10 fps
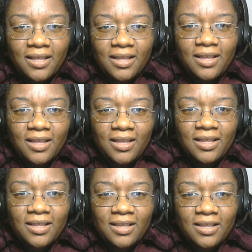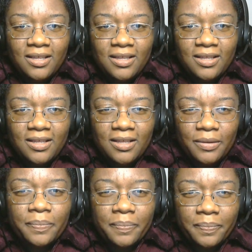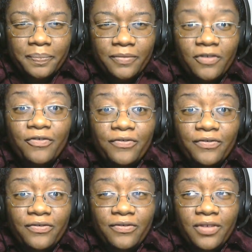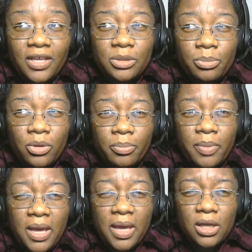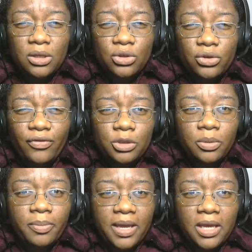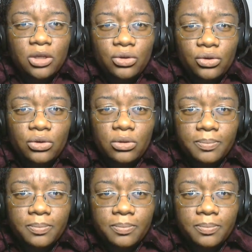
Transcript: Facebook account, mm-hmm. the beginning was was really weird. Page, Facebook page.